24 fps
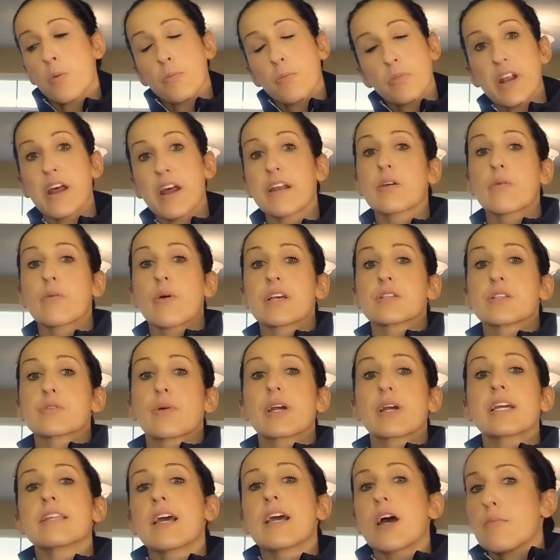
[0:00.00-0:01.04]
But, anyways,
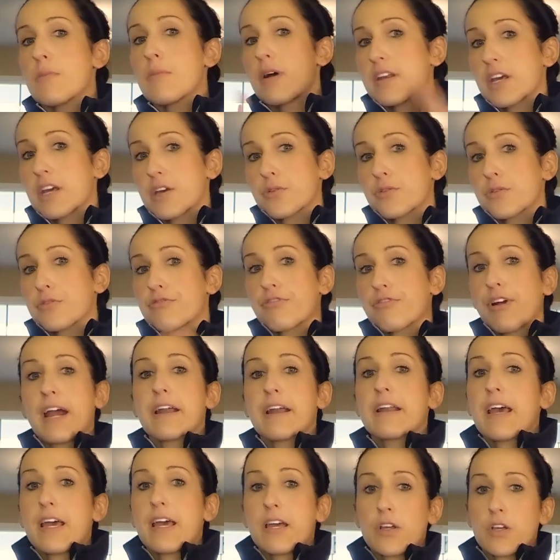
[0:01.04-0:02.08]
right now, Monday through
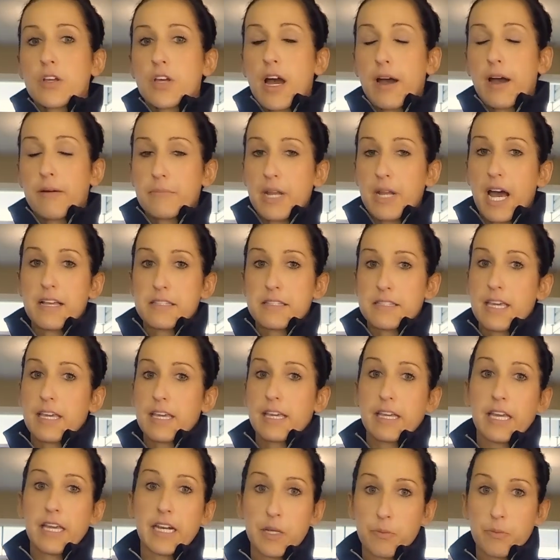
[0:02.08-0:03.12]
Friday, I'm not
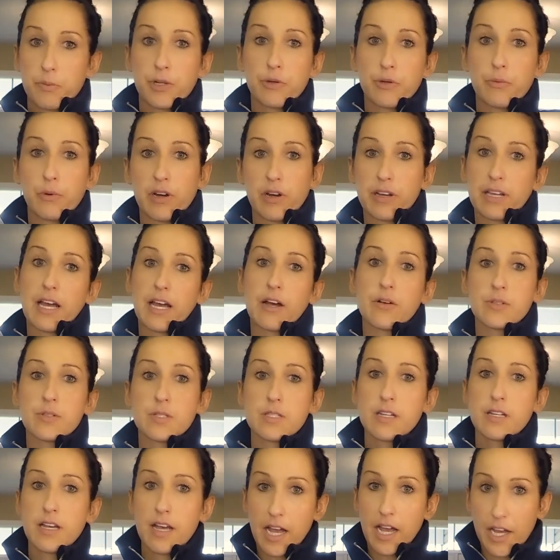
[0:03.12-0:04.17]
taking any pre
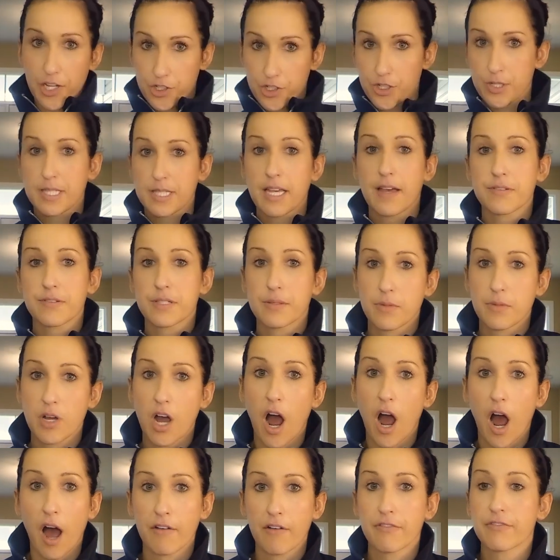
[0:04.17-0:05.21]
workouts. I just have some
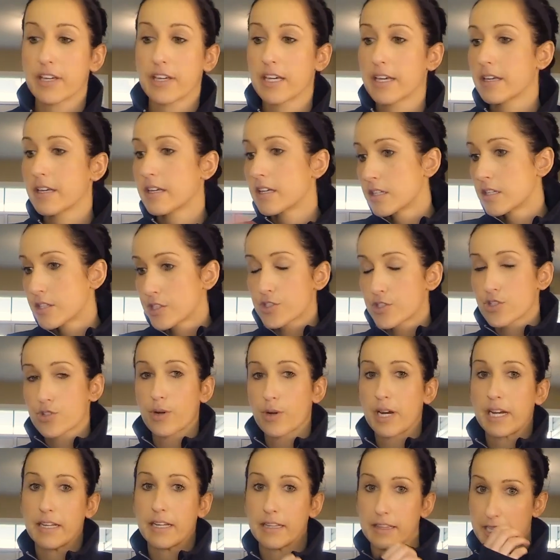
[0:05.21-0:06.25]
coffee,
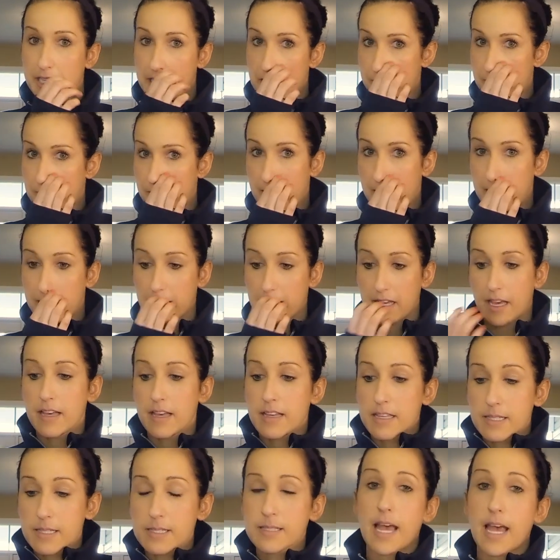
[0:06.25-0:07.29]
train in the evening.
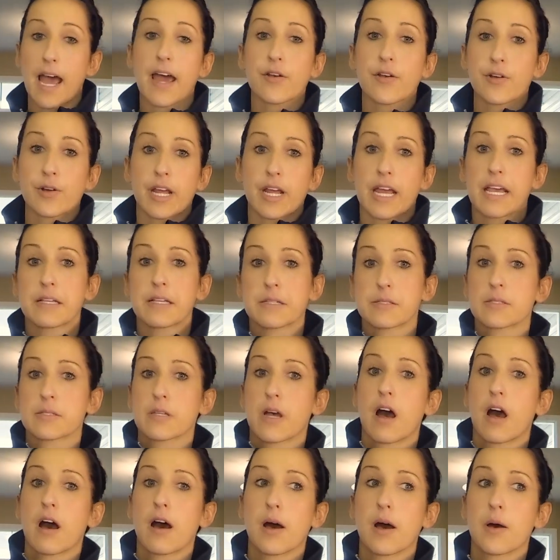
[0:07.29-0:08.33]
Saturdays,
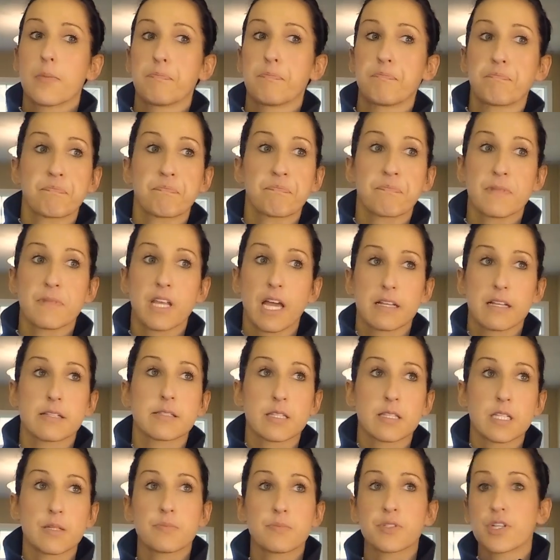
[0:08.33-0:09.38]
um, I
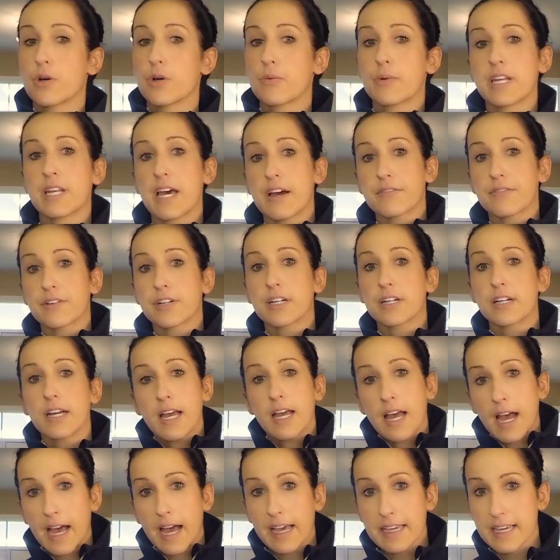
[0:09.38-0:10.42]
sleep till whenever
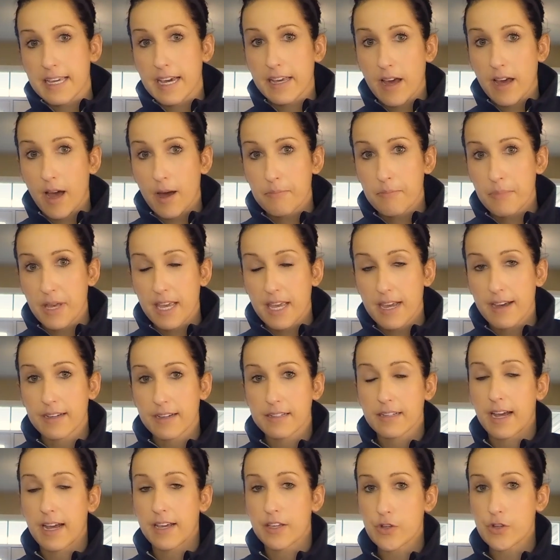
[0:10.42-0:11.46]
I get up,
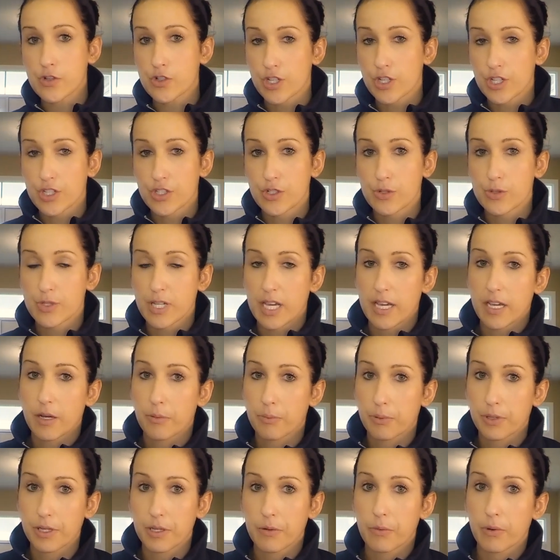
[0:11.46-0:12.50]
and I usually do take a
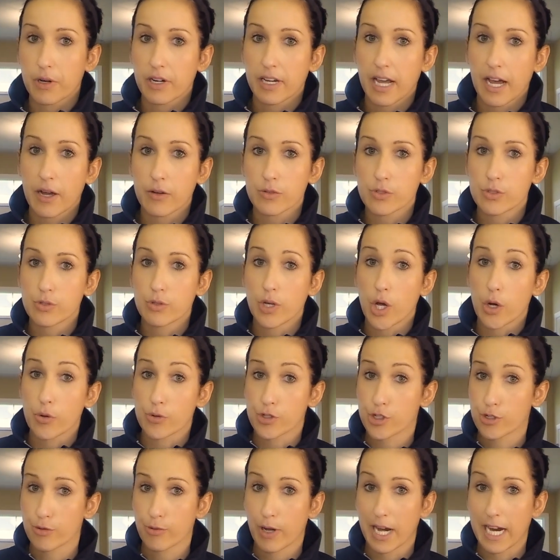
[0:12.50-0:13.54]
pre workout to go
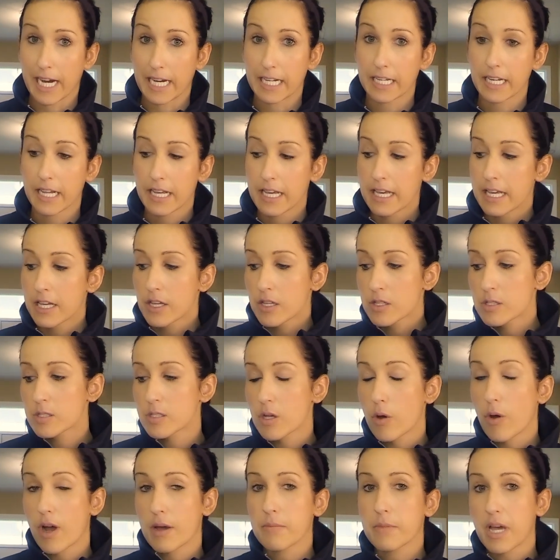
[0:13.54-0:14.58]
train.
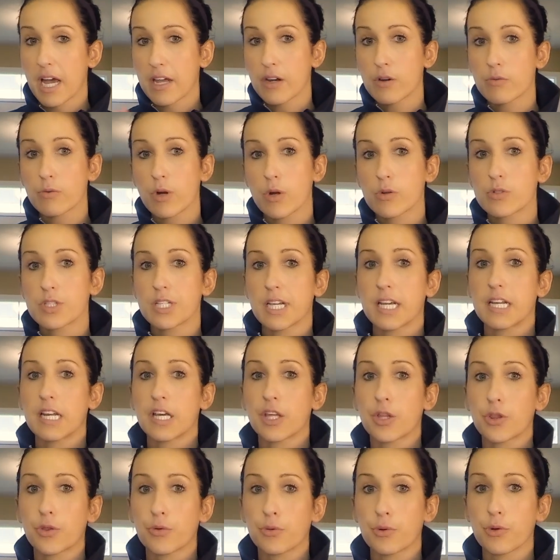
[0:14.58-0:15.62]
So, I'm kind of
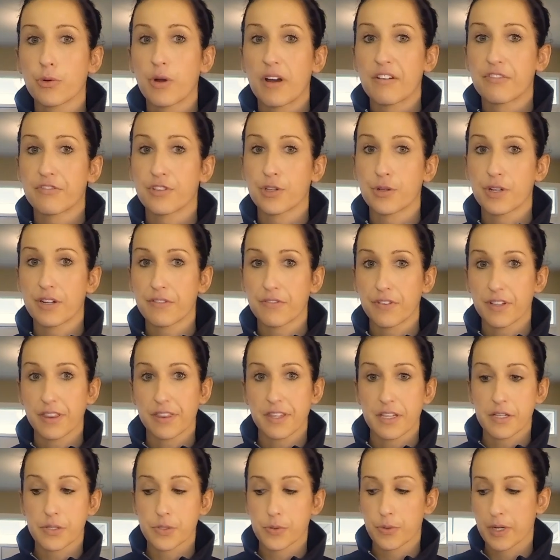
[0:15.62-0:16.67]
rotating through a few different
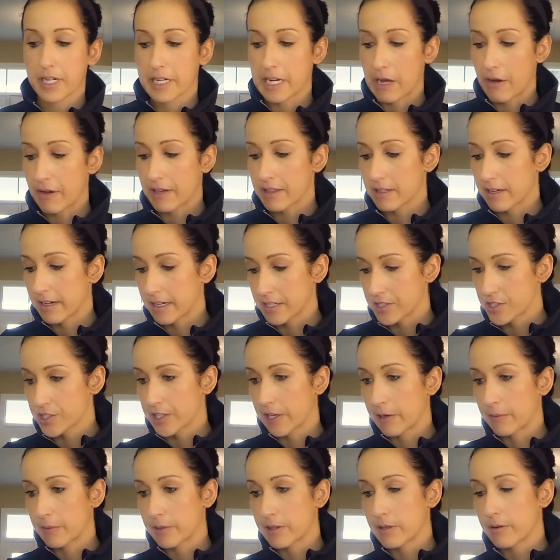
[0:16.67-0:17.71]
things right now. I thought I'd
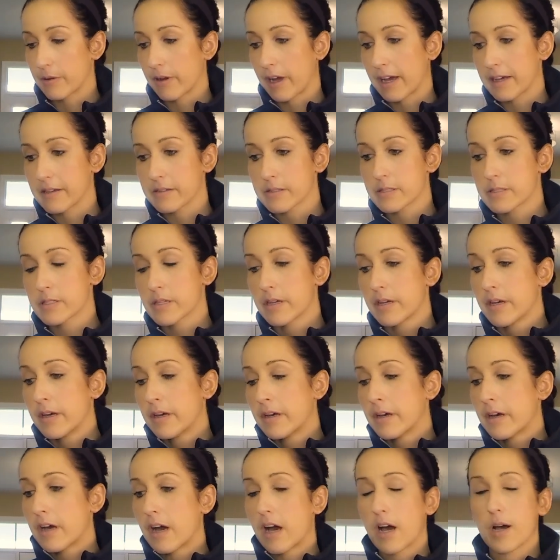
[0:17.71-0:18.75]
share with you guys
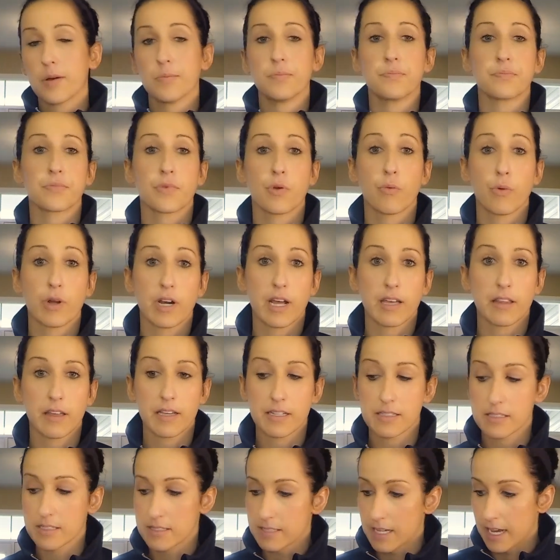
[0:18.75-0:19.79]
um, what I
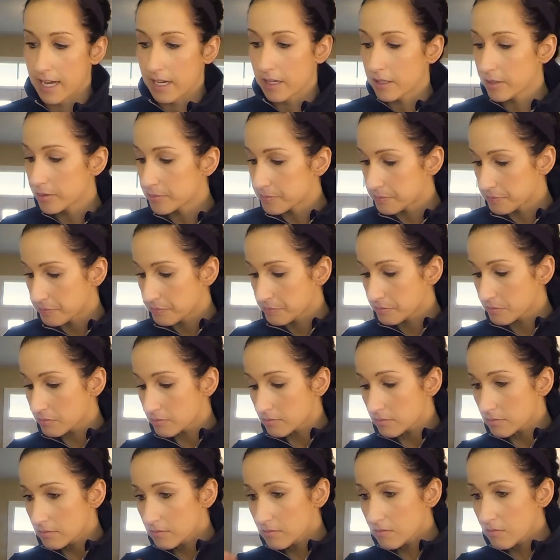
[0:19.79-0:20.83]
like to take.
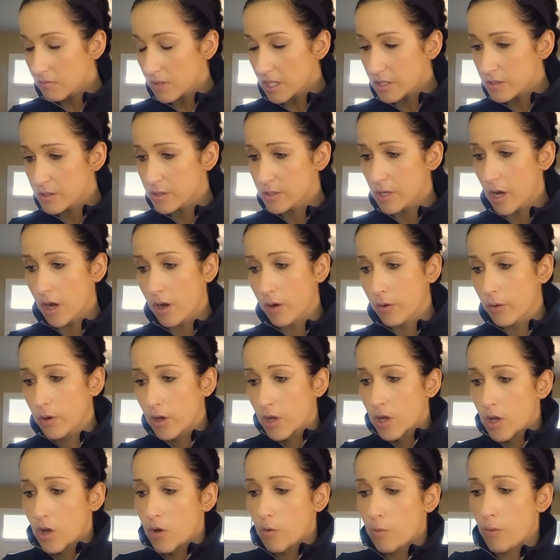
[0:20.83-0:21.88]
So,
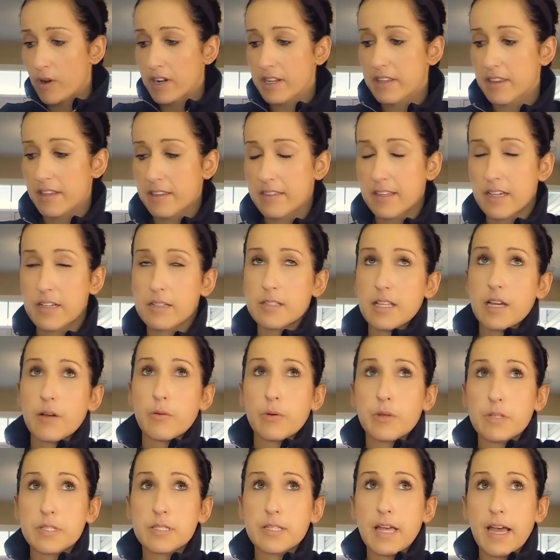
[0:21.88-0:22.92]
one of the things I
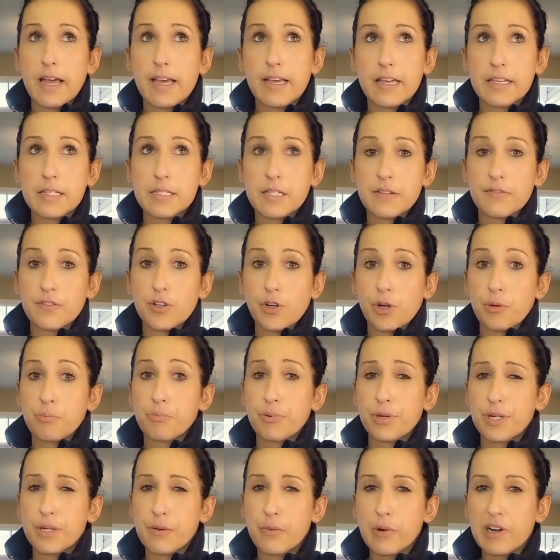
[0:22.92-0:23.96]
will say is if you're a
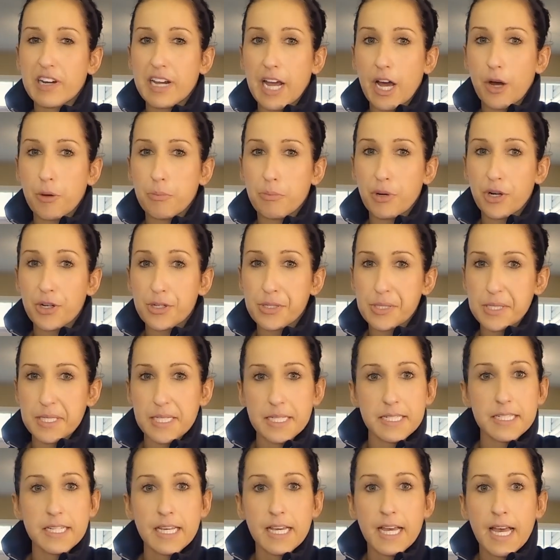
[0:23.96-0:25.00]
pre workout
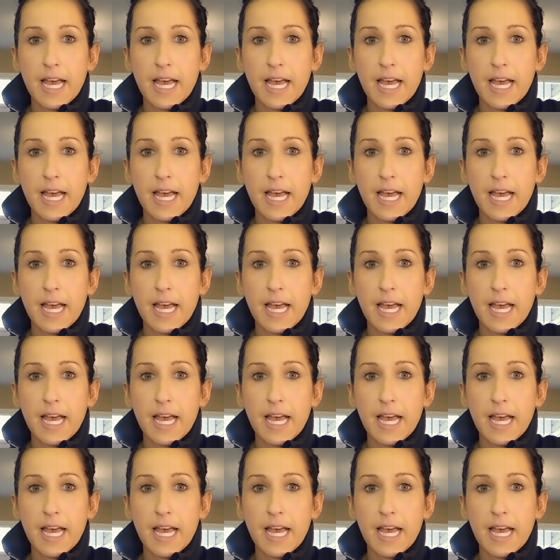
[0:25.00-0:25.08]
person,